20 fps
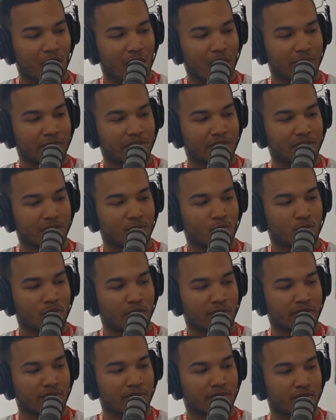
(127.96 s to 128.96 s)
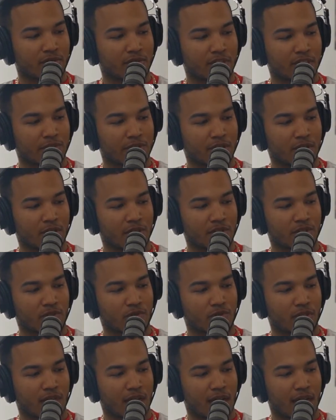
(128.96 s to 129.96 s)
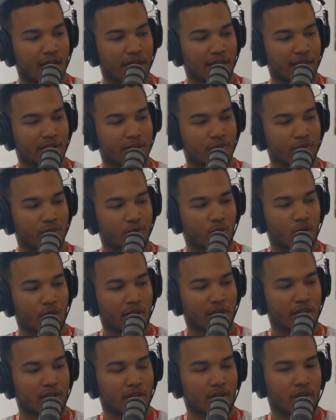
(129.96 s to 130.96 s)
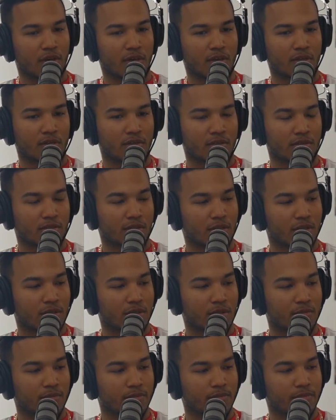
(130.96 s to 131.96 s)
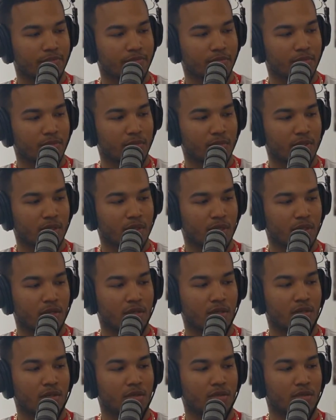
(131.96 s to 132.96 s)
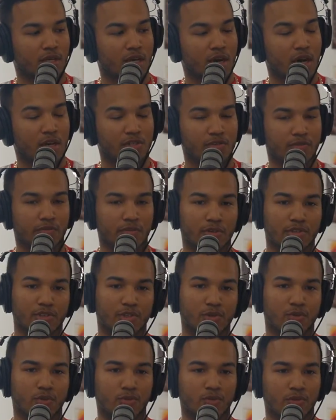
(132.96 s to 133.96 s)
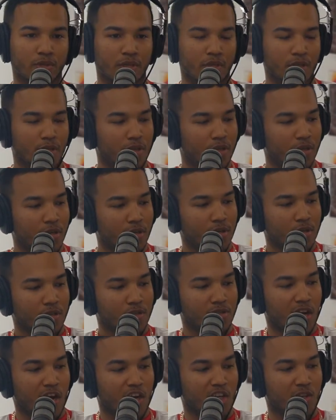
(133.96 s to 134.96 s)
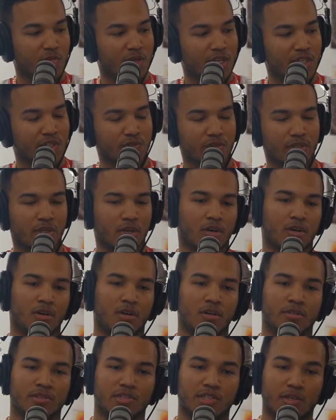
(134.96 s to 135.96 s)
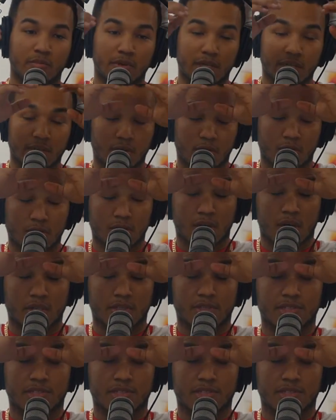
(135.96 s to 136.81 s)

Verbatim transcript: So obviously, with Nipsey Hussle dying, he was working on um, a controversial documentary on somebody called